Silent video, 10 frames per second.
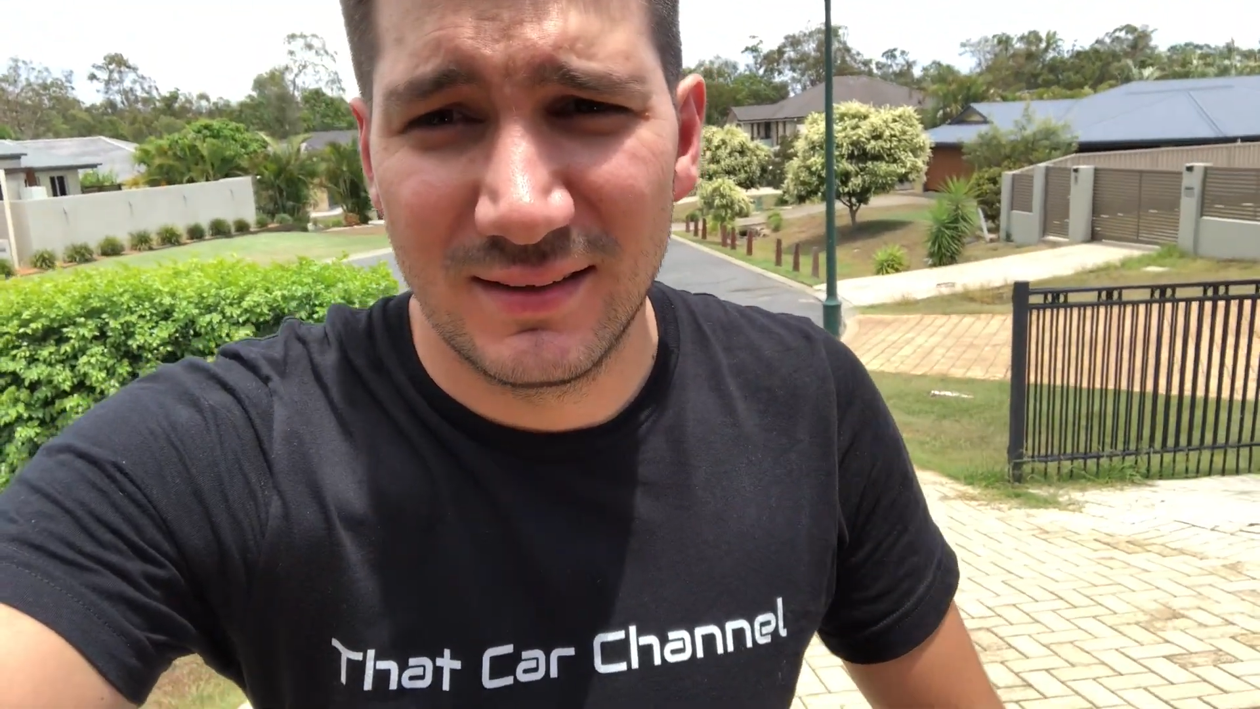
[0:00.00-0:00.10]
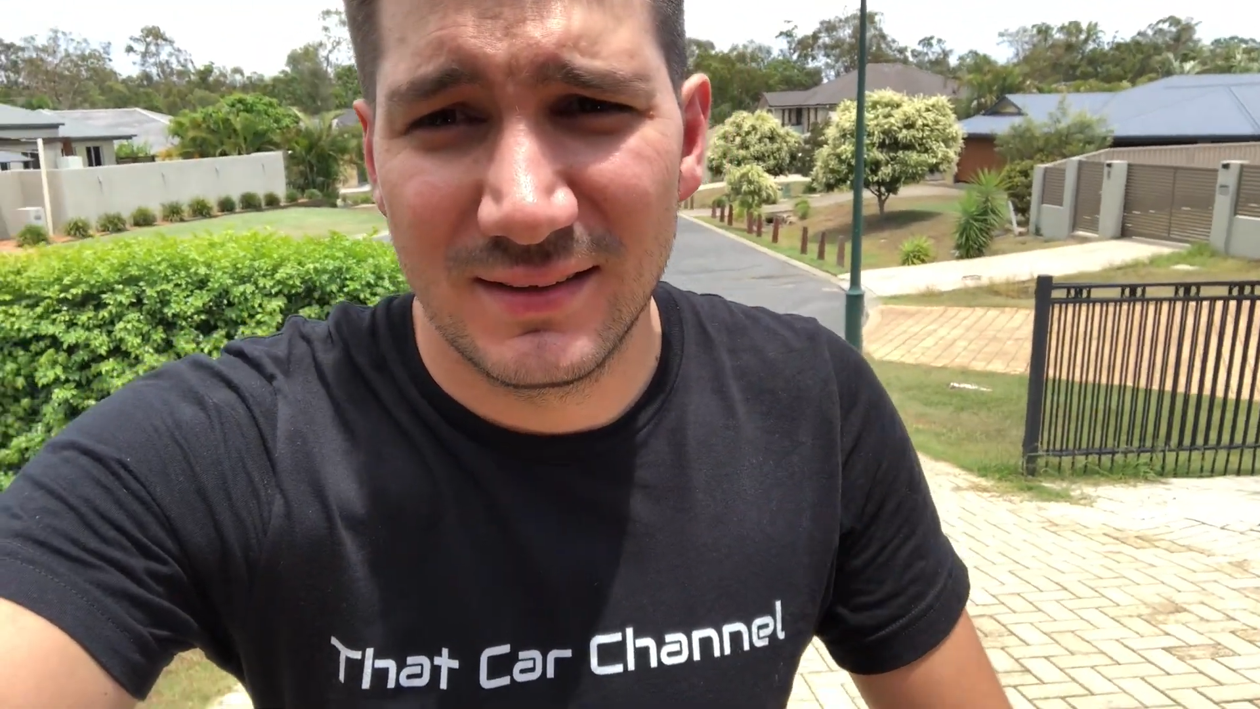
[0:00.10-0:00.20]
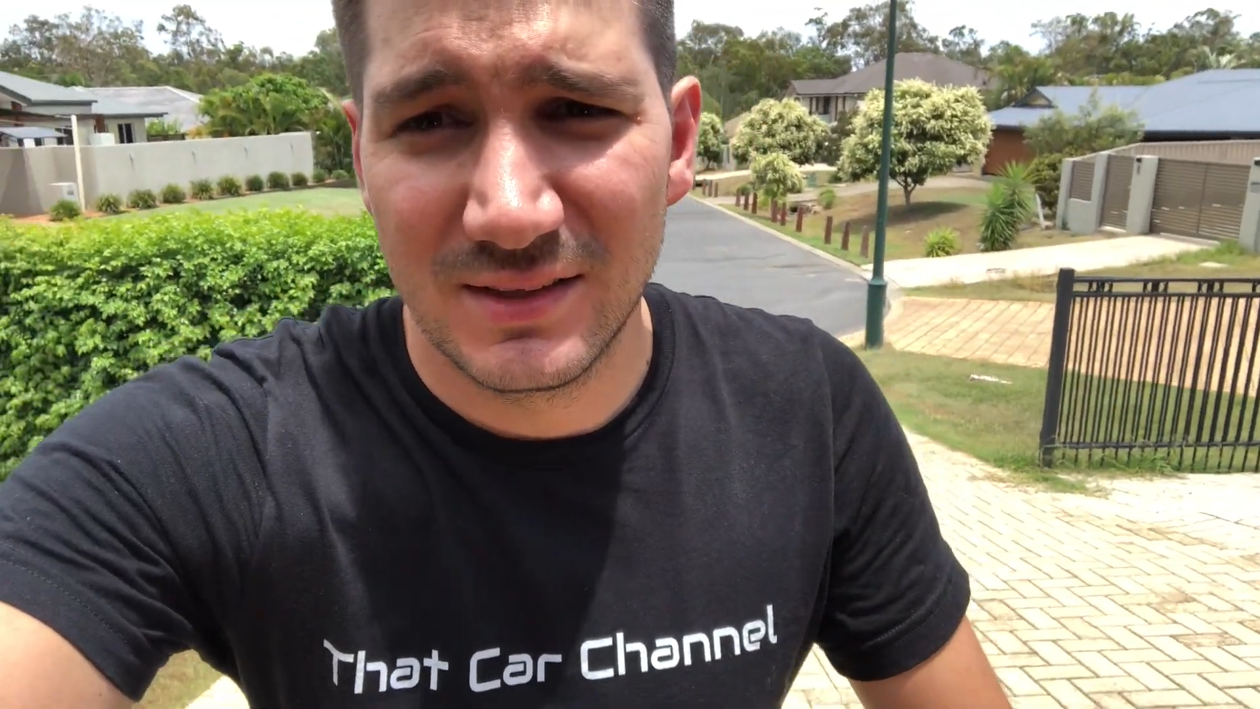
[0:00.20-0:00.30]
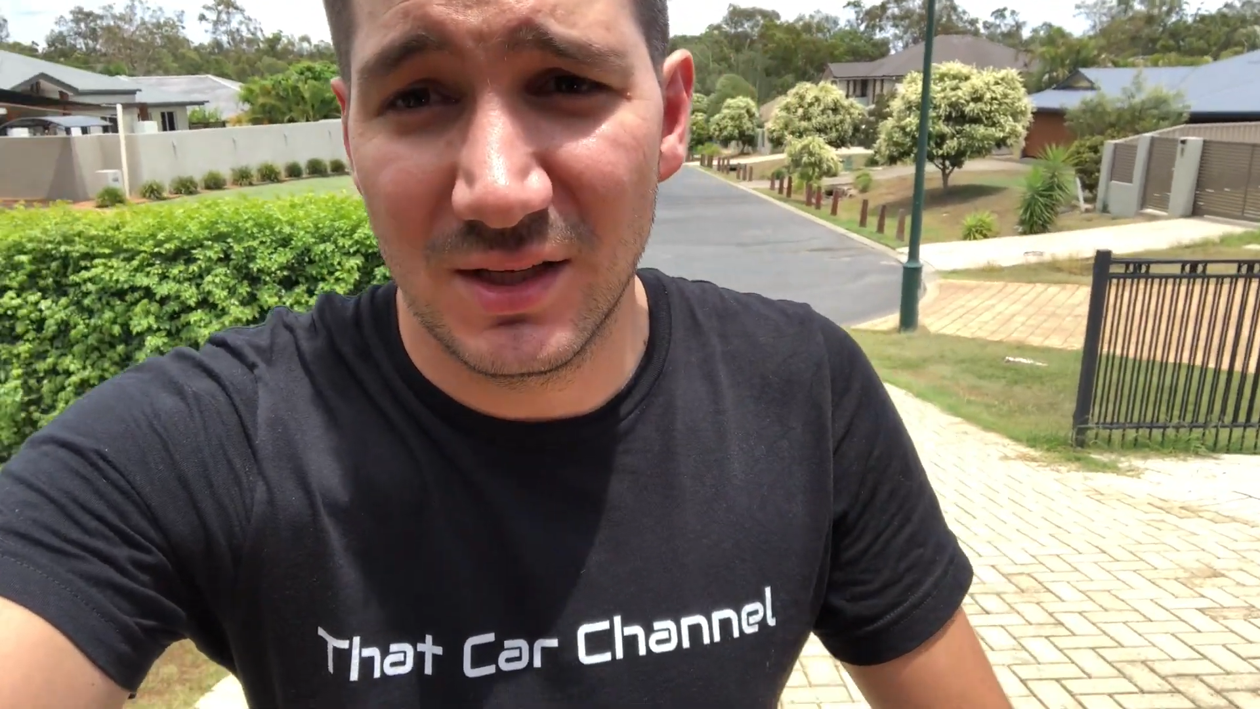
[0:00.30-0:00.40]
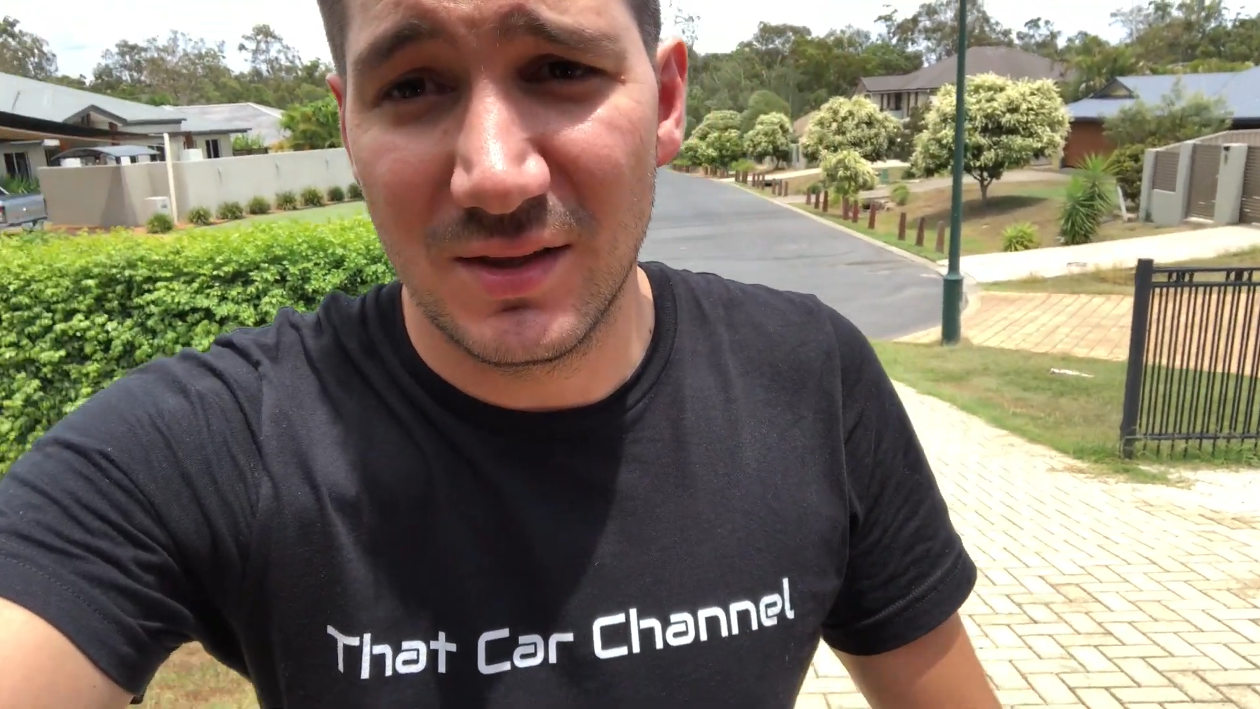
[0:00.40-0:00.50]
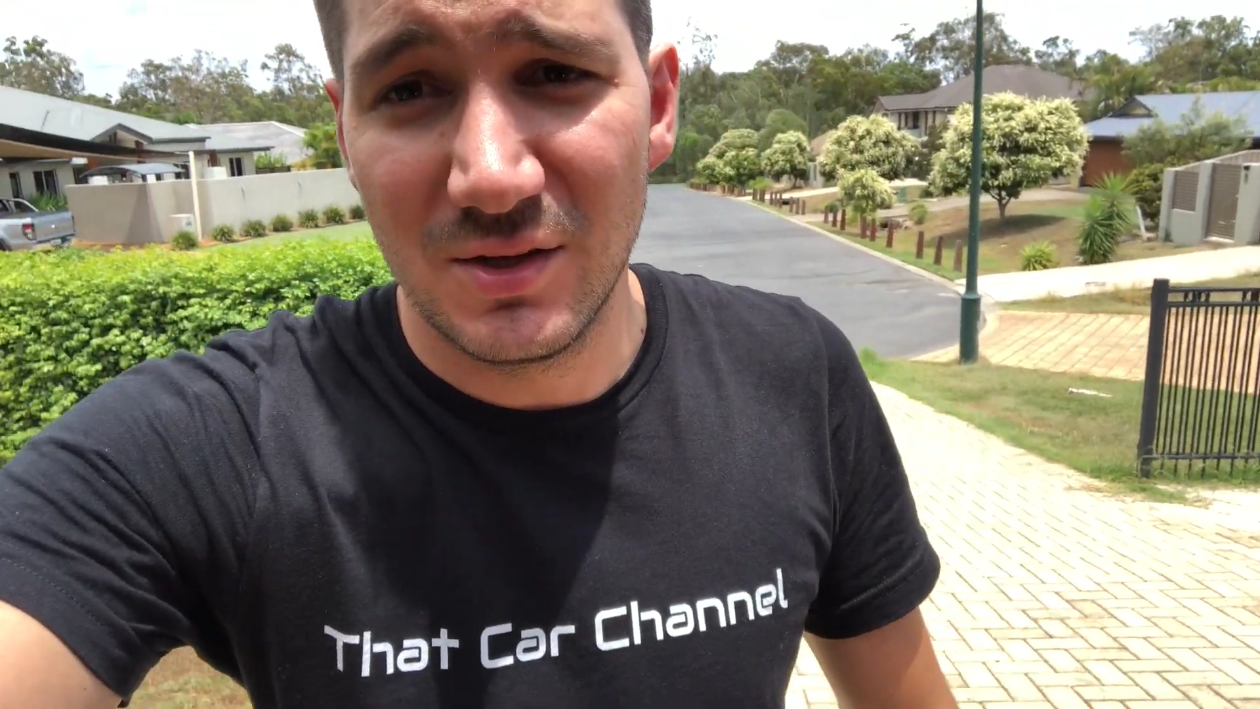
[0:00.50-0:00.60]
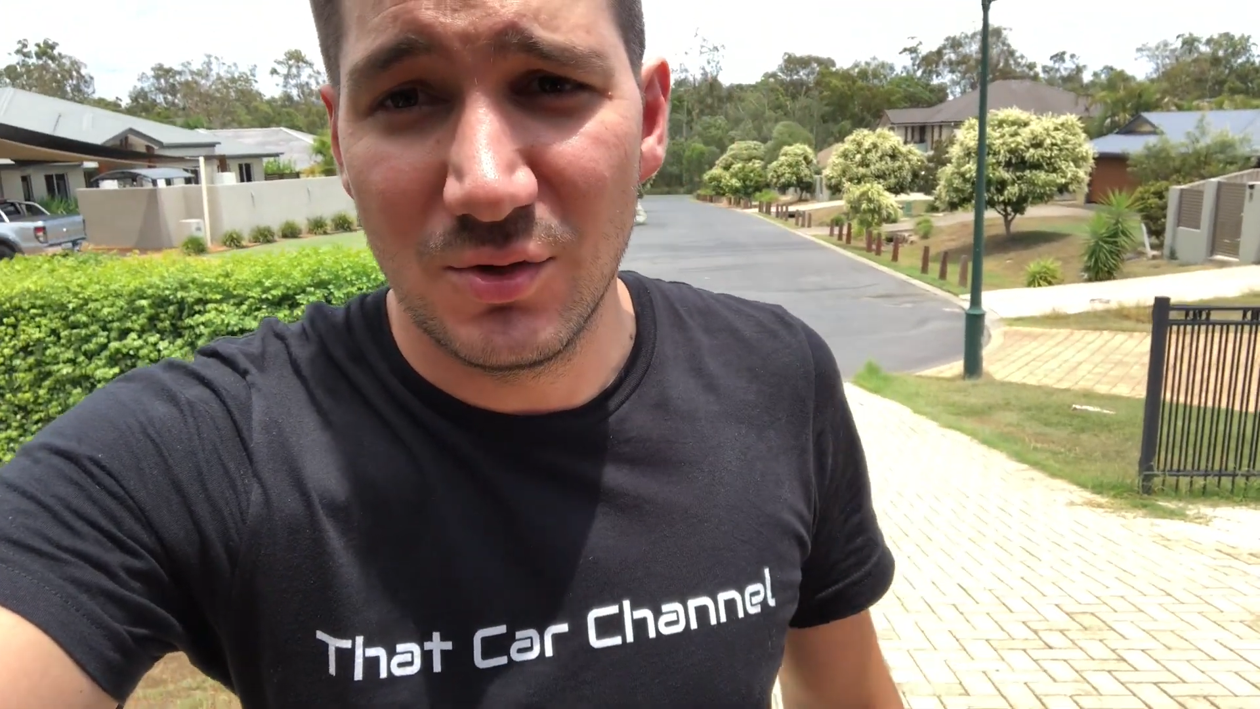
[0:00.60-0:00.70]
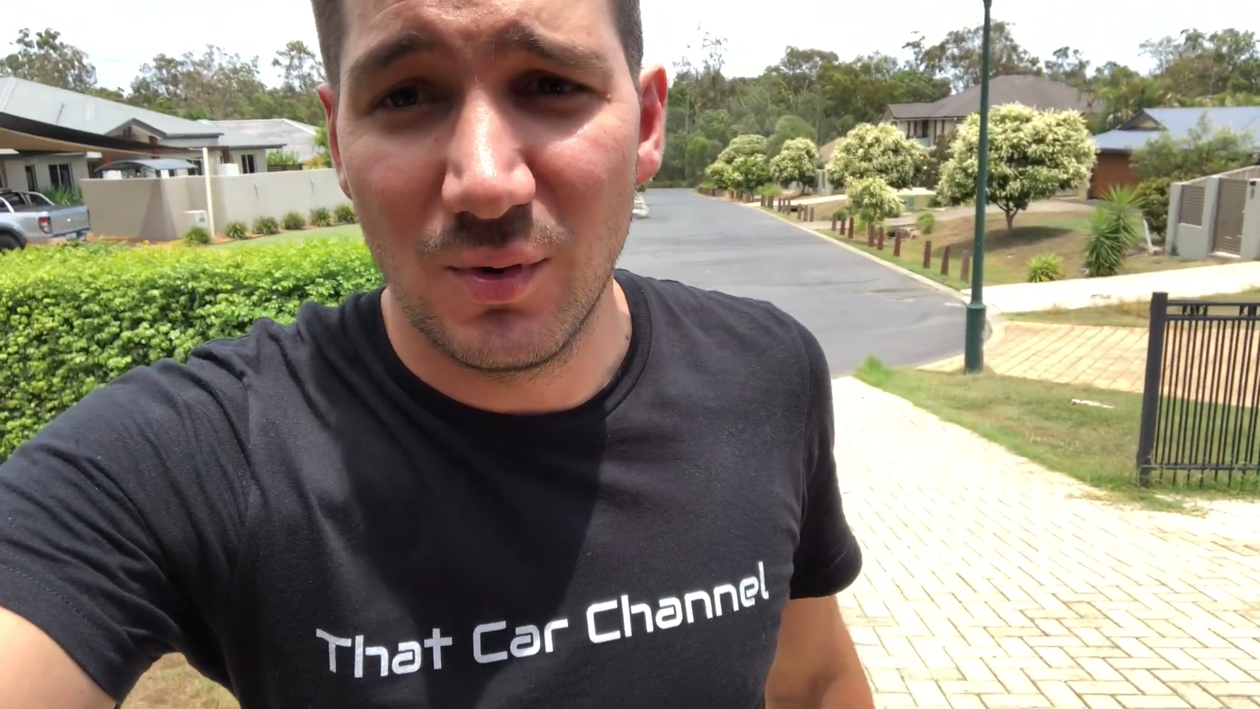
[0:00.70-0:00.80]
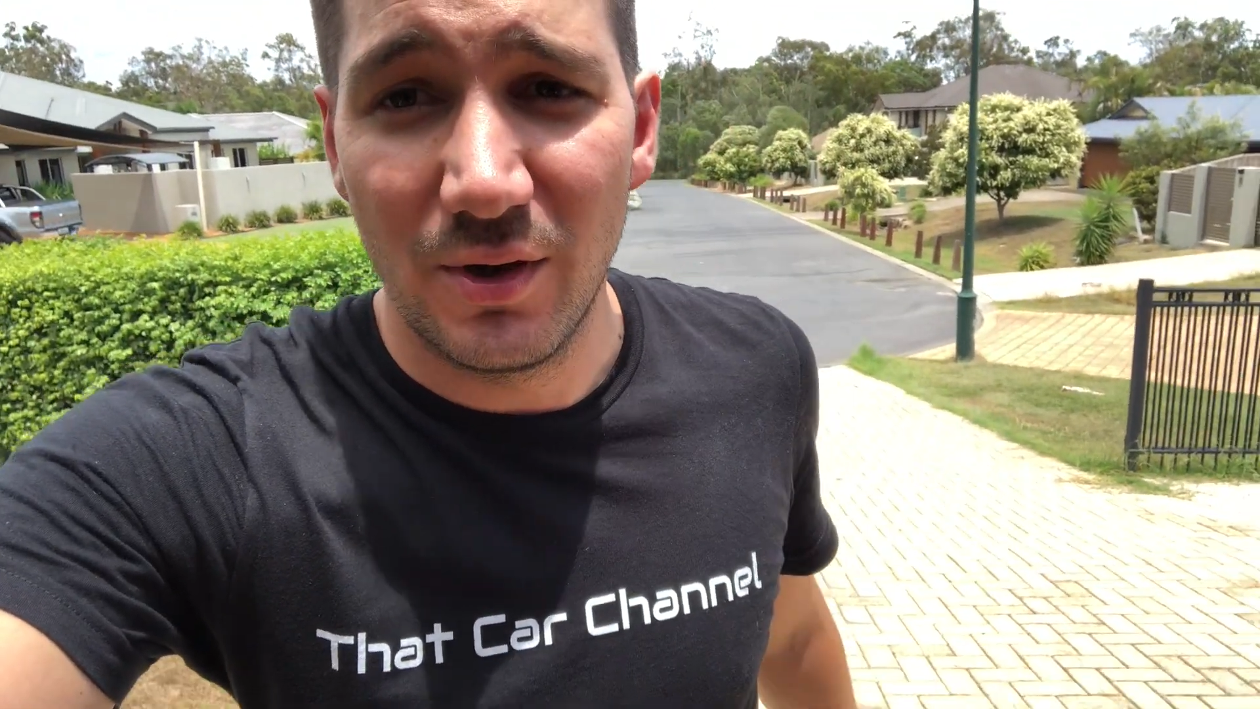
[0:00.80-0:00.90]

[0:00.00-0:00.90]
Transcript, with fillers: So the new